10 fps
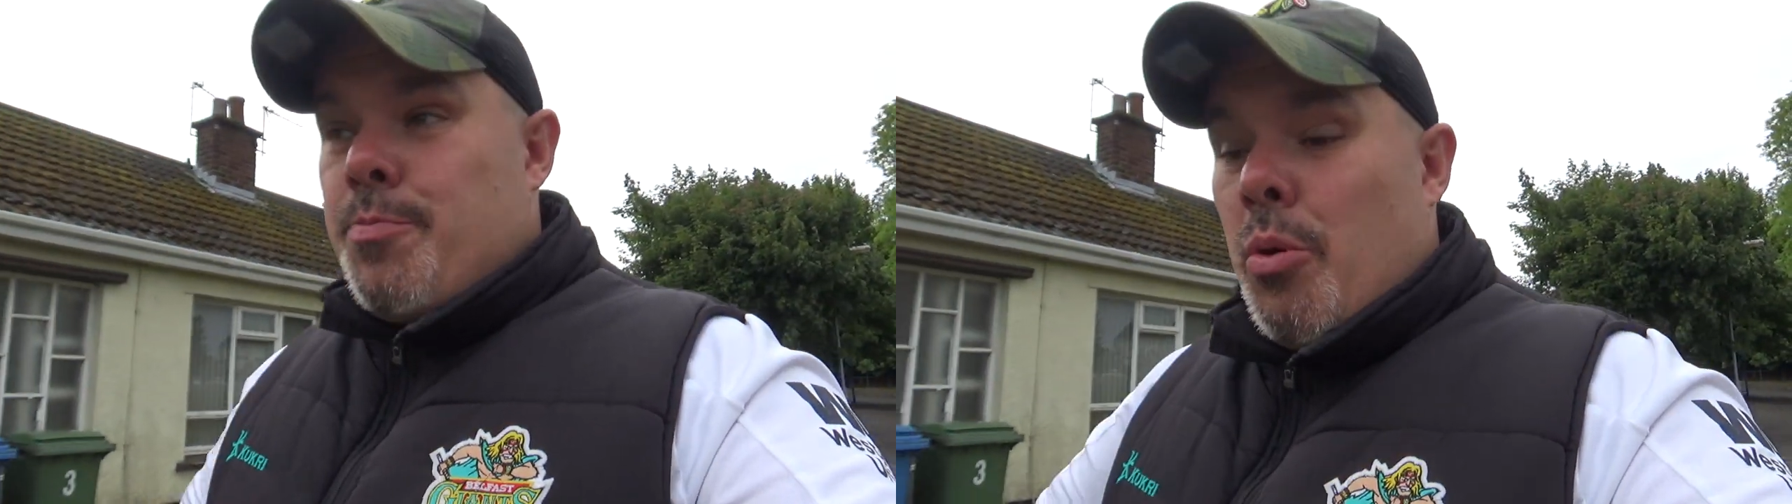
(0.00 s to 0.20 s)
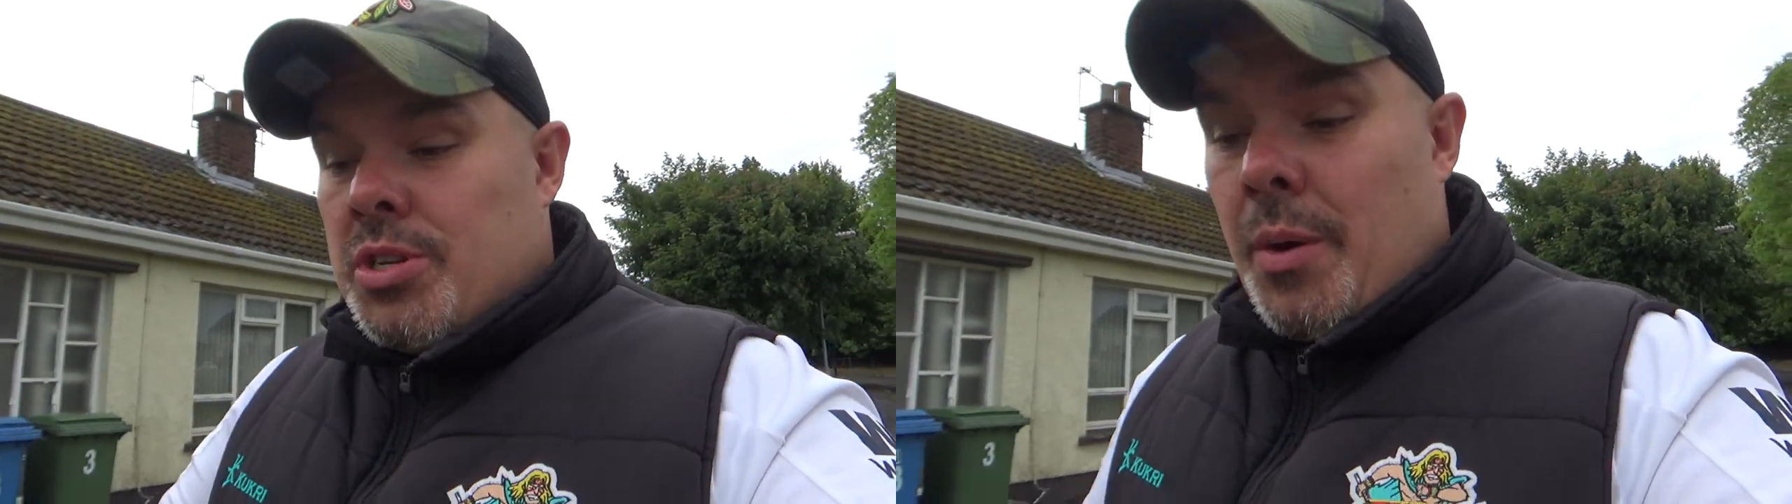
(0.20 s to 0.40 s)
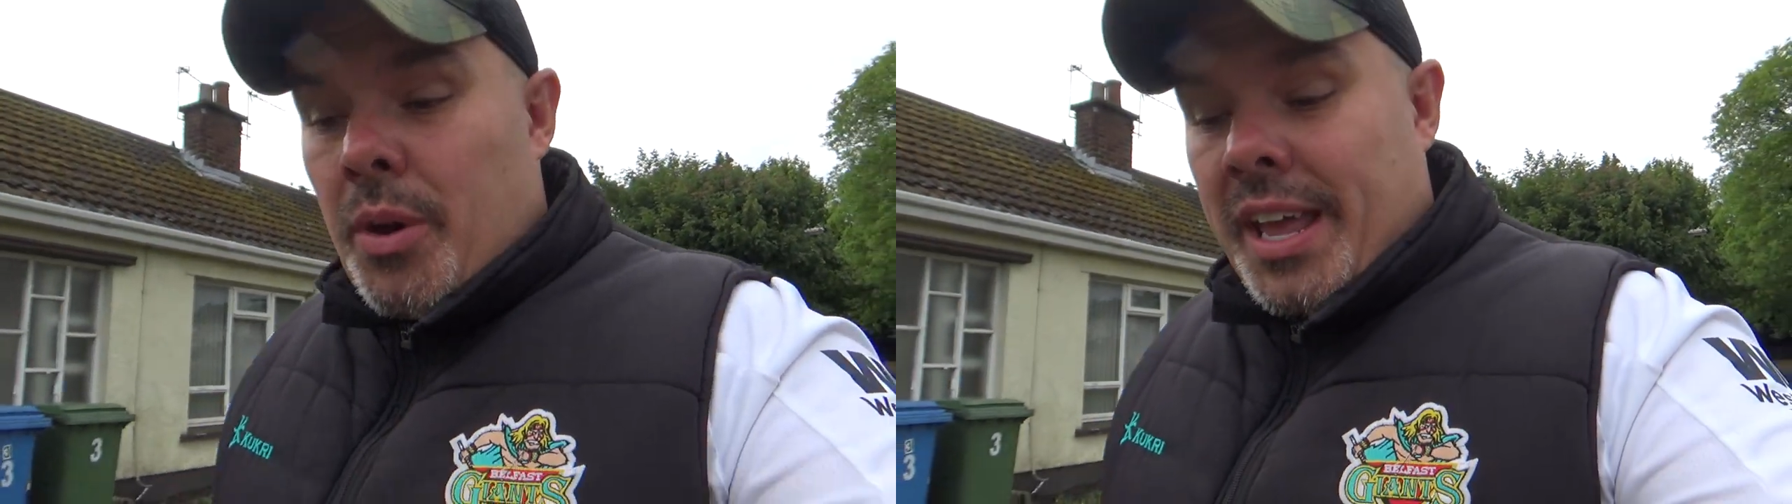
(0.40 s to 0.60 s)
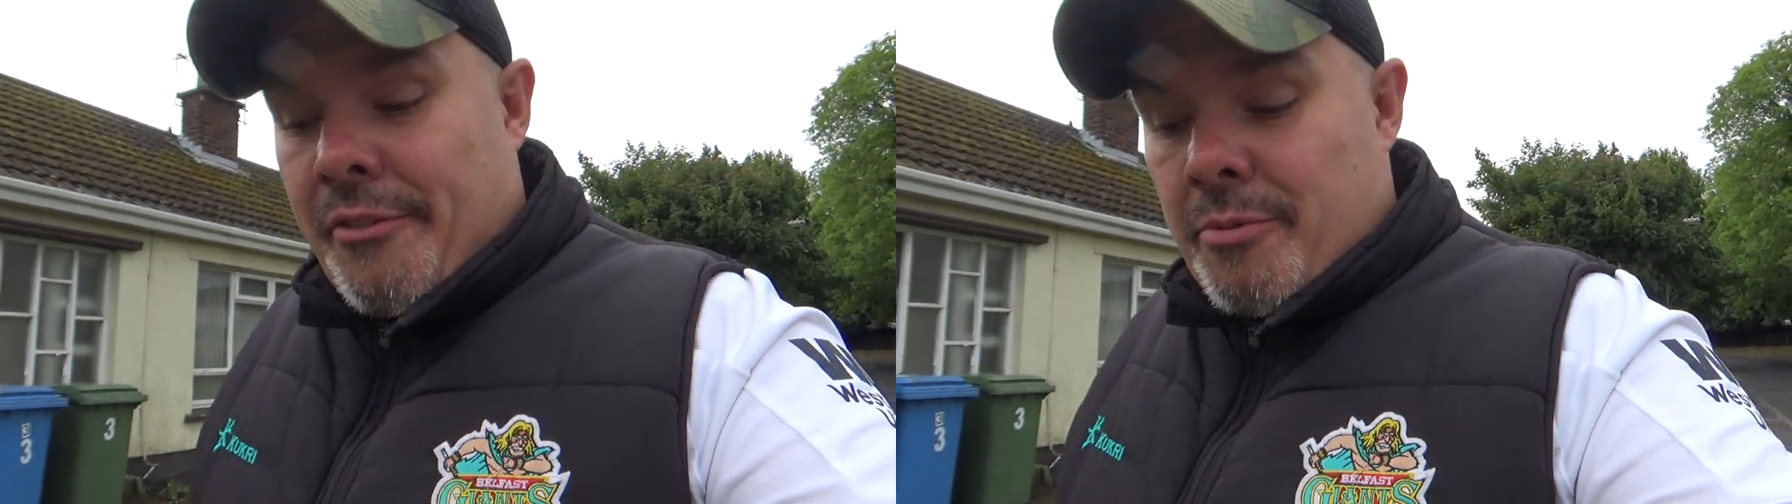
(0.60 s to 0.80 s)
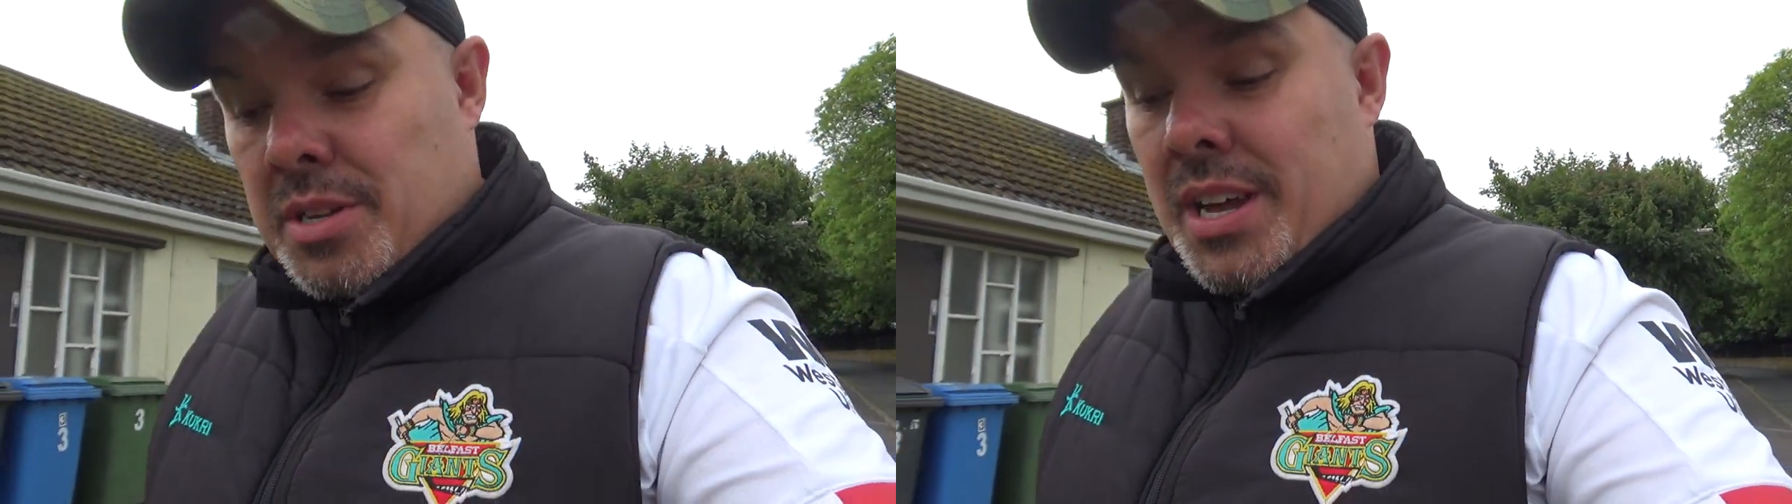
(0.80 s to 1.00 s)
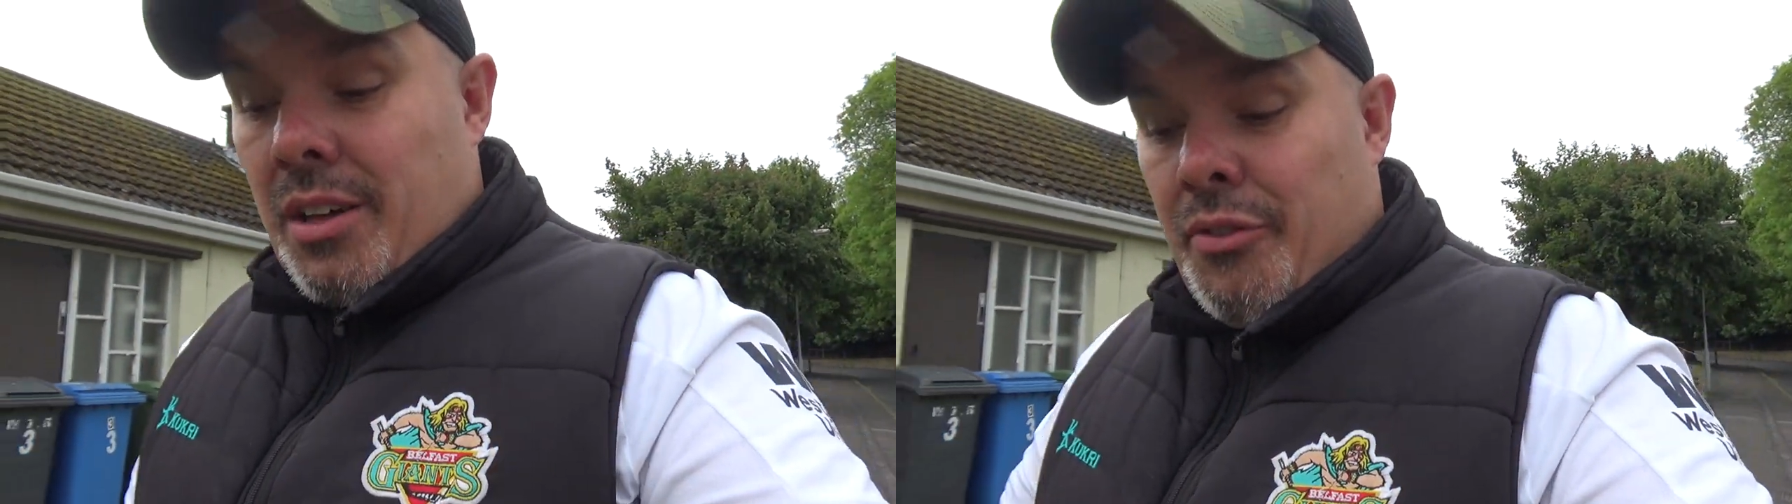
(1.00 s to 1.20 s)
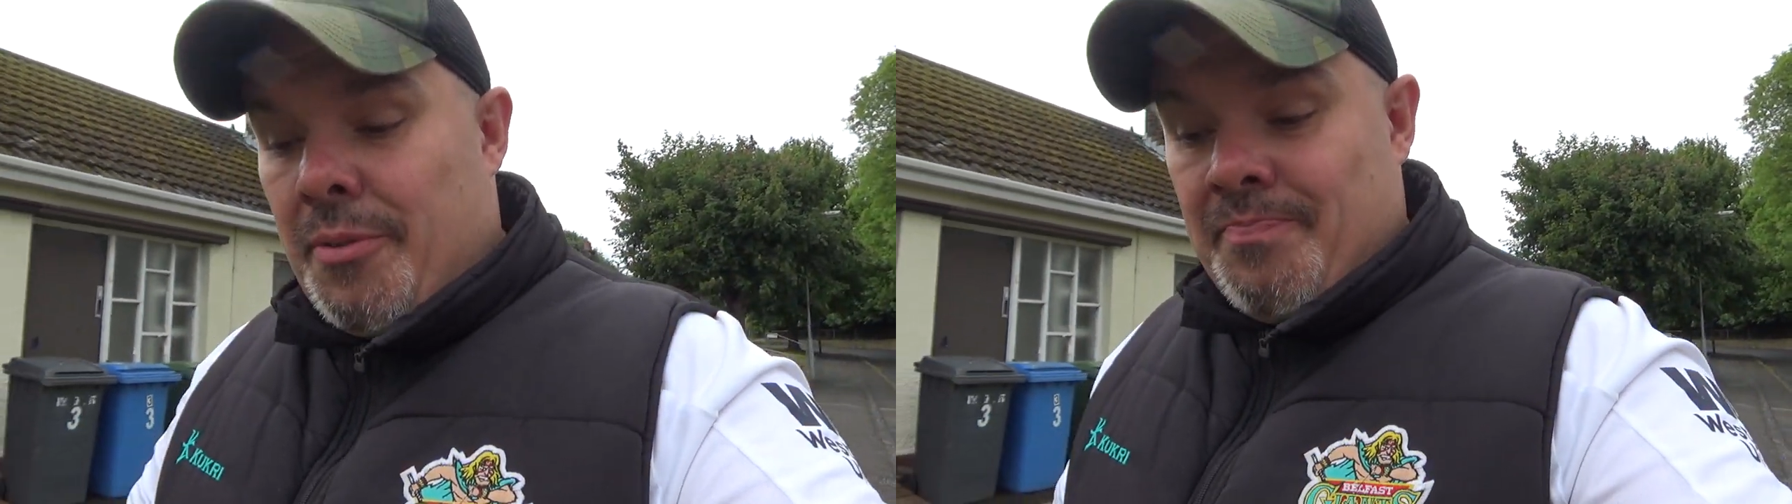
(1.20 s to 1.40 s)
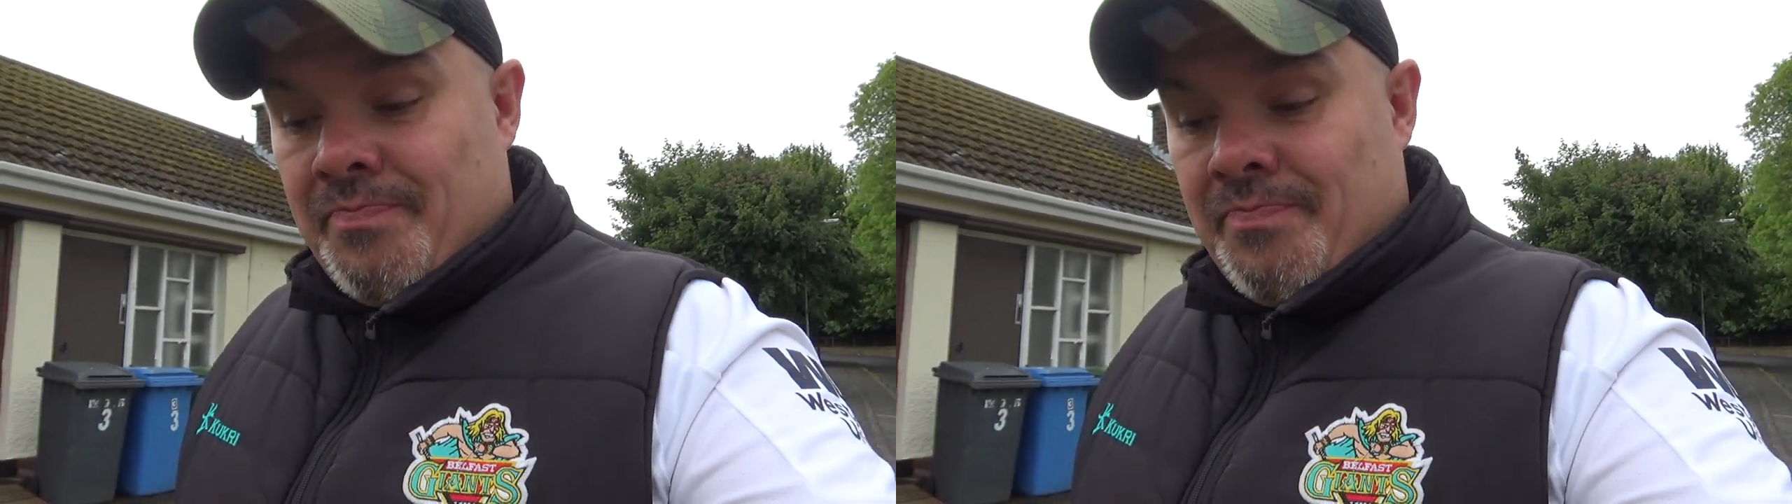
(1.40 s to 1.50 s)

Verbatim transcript: Sports I want to get for myself,